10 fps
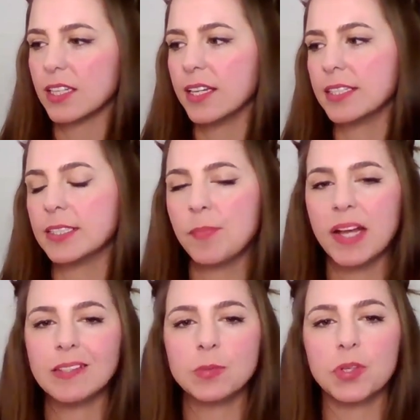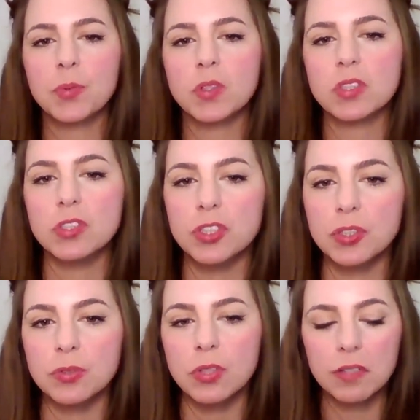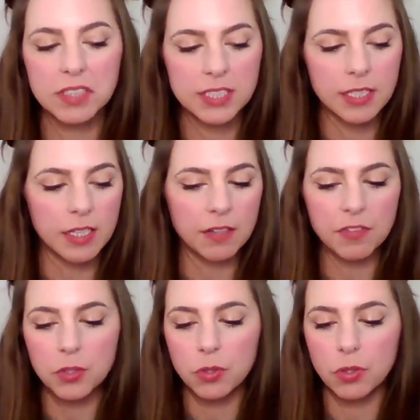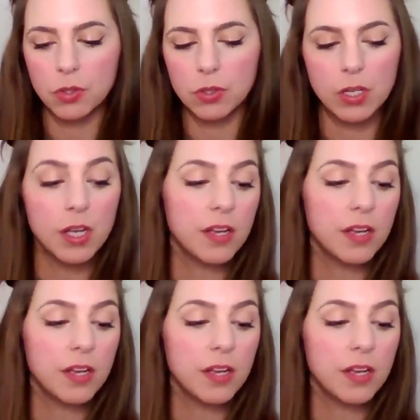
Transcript: It depends what you want to do. Obviously, for